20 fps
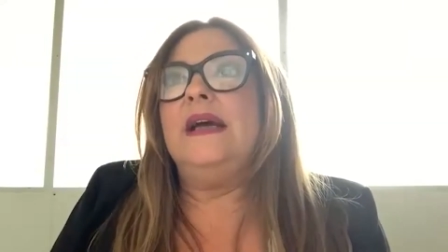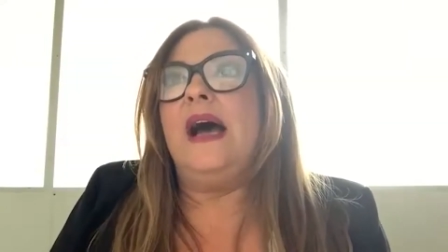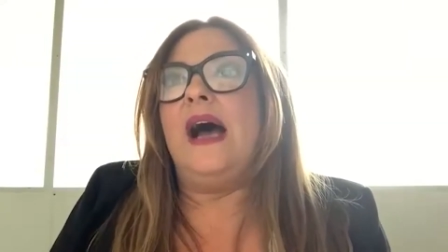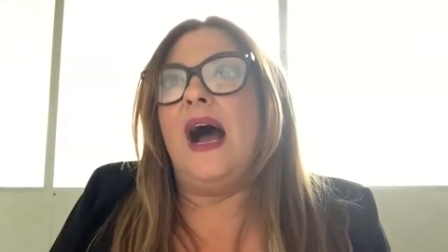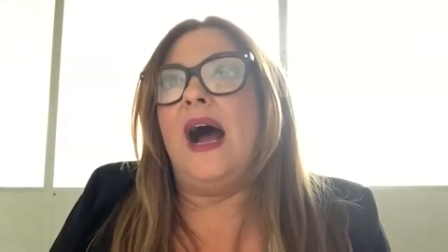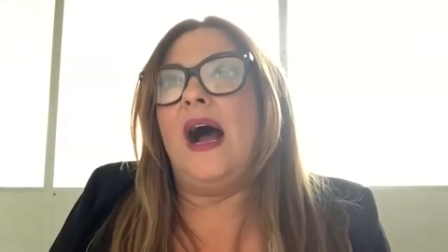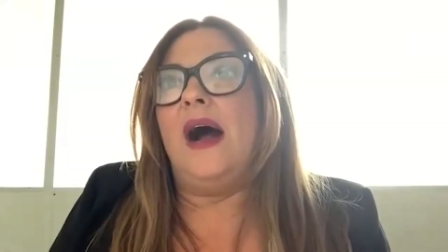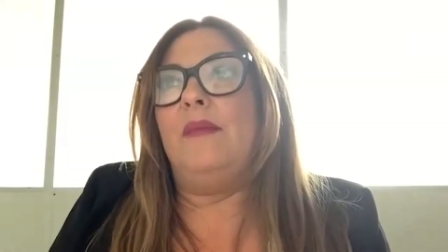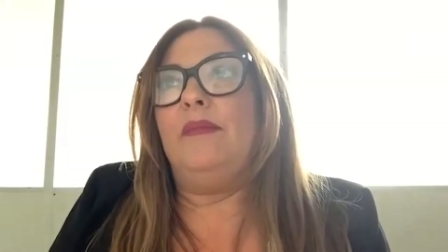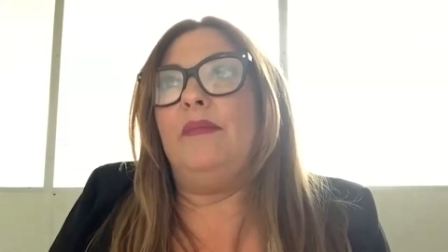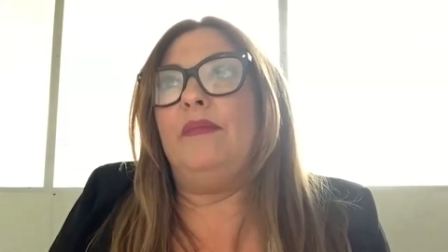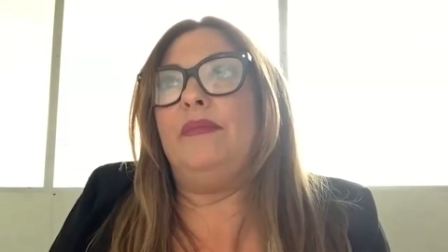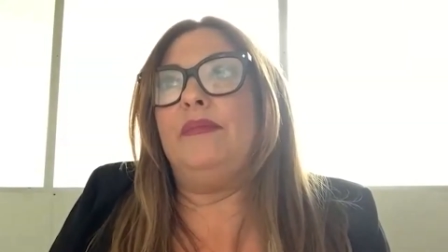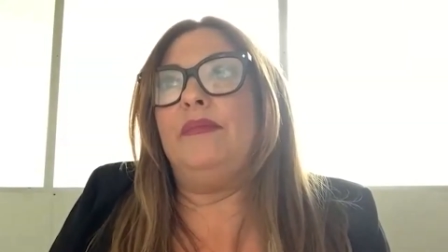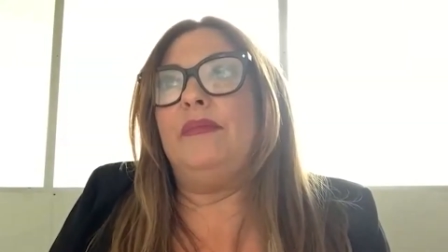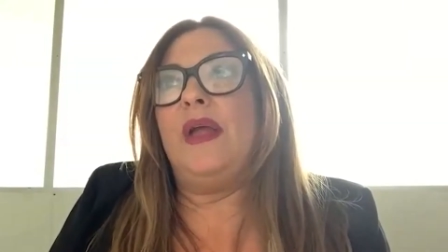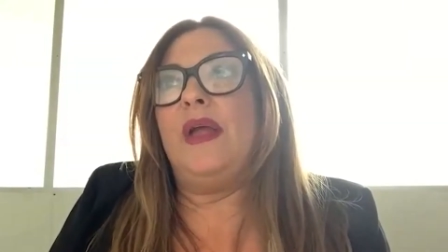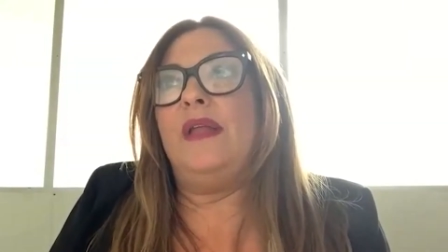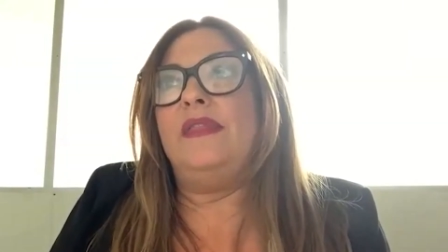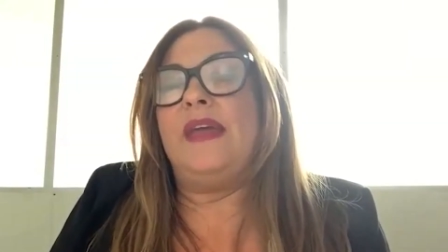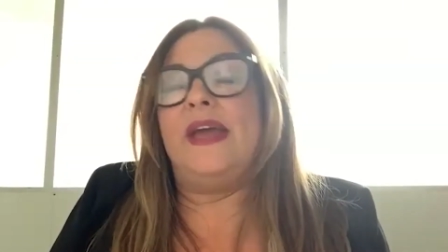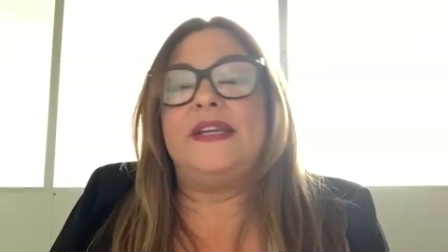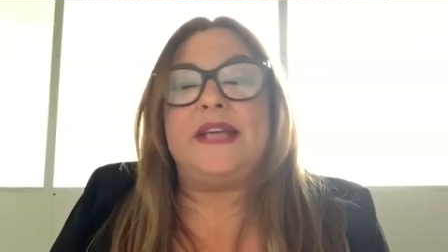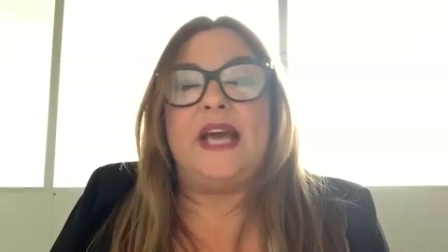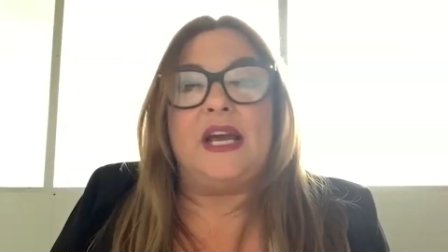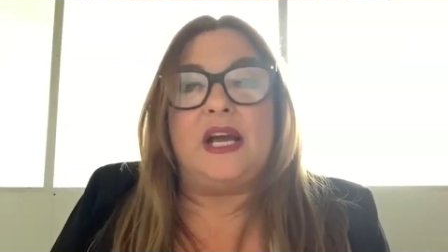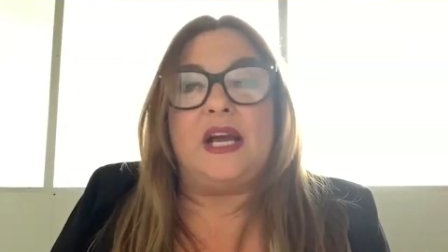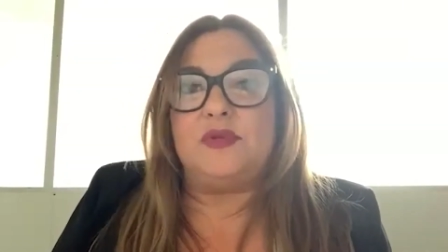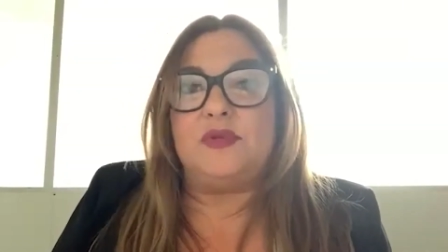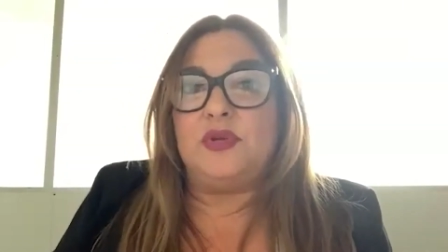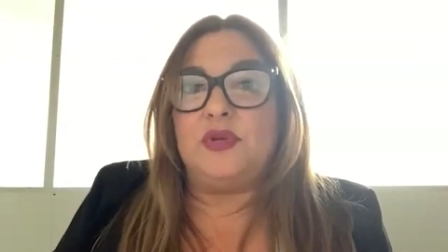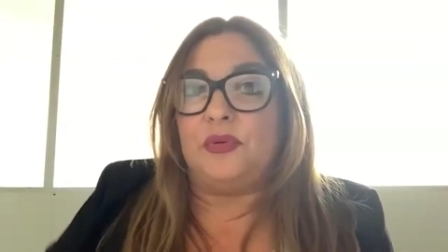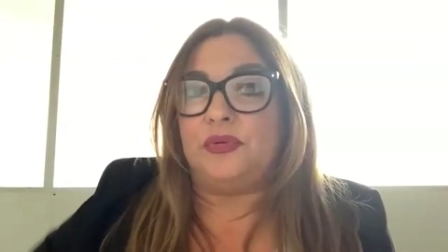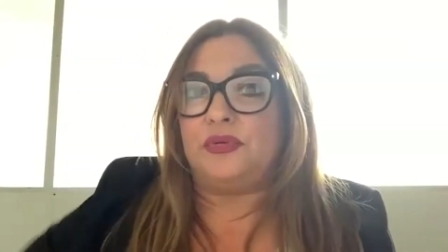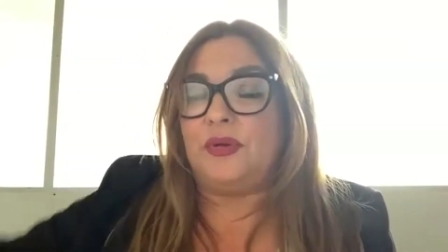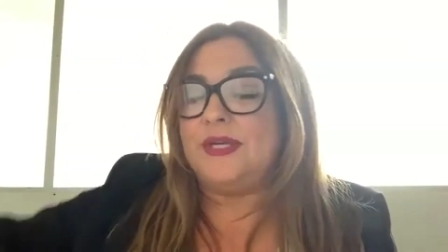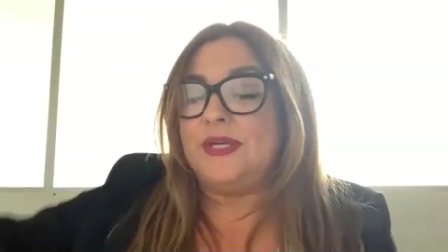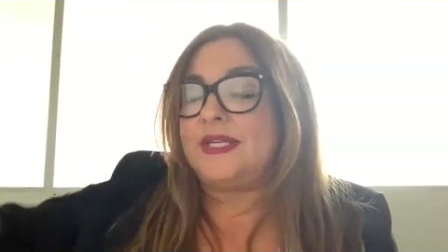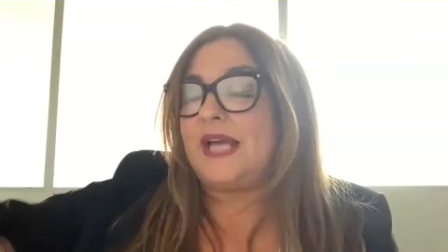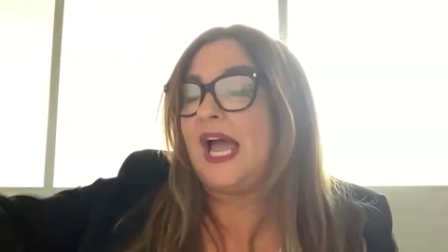Um, they take up two or
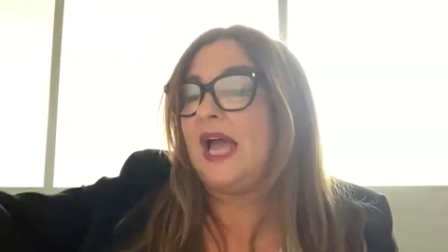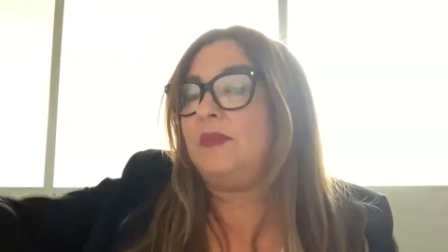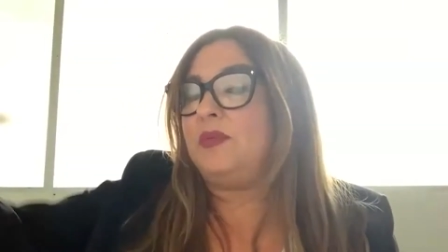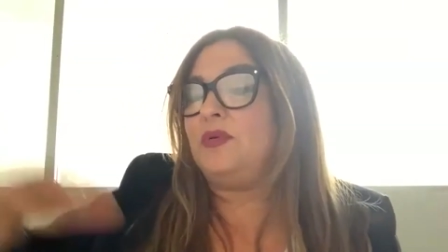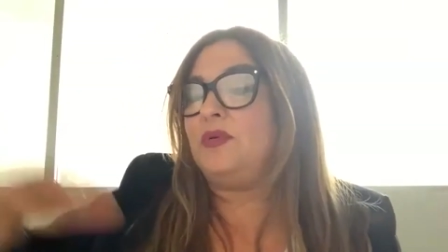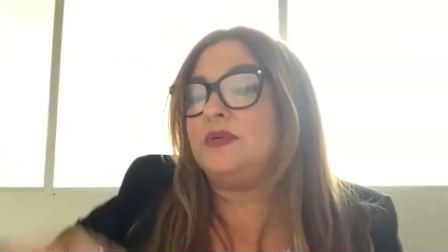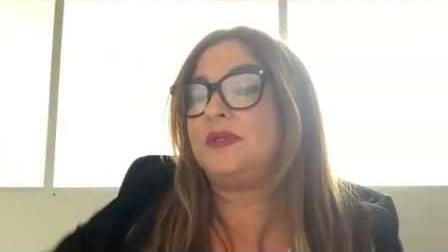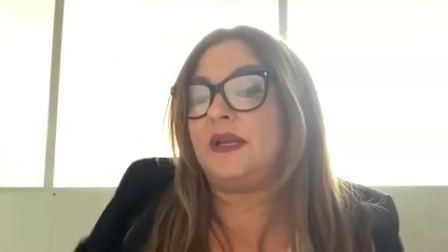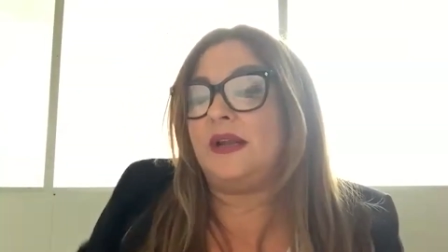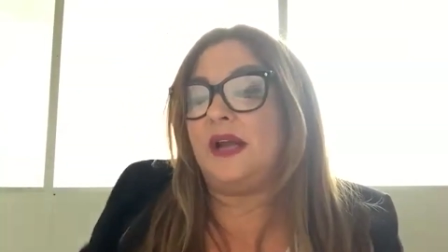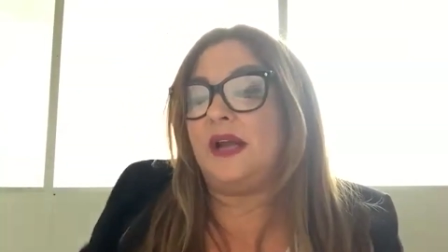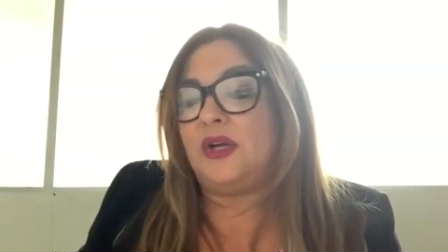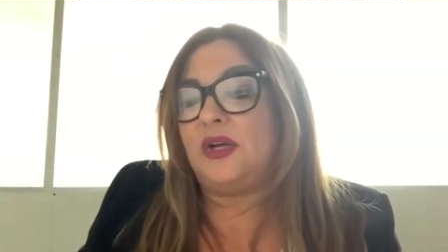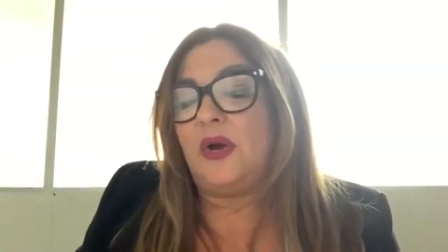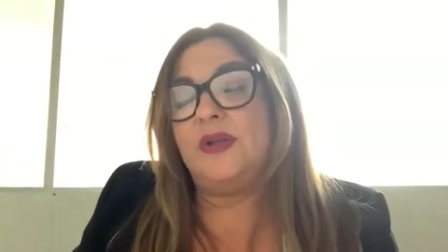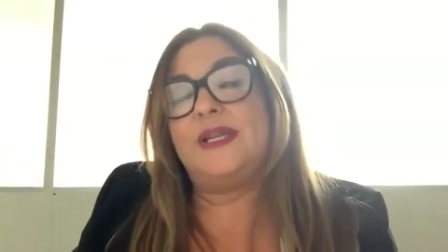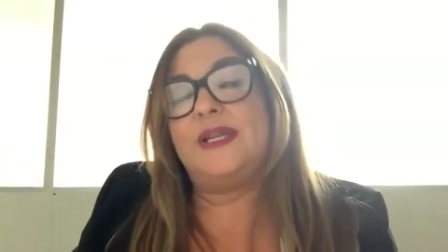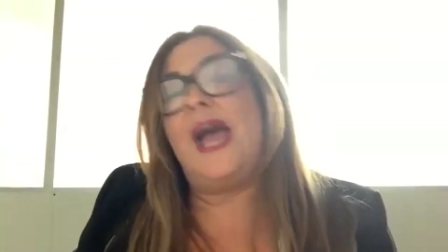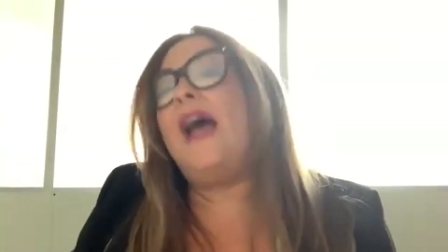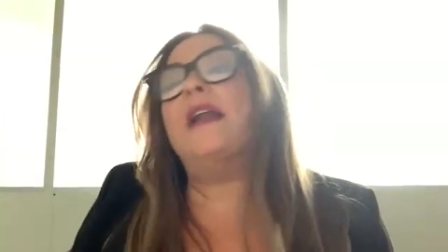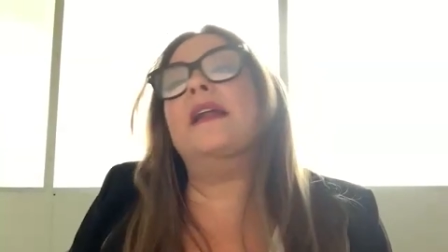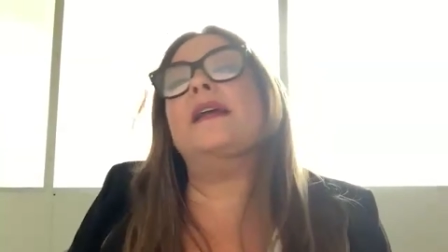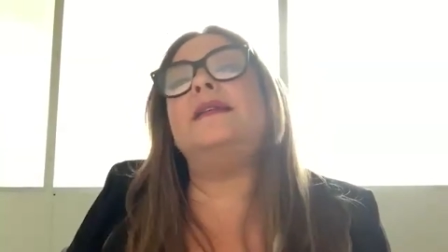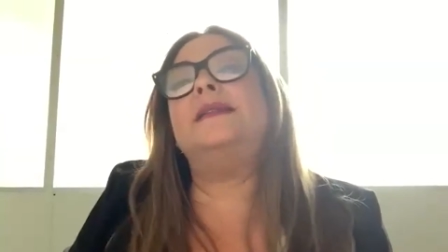three tables, and I'd go down.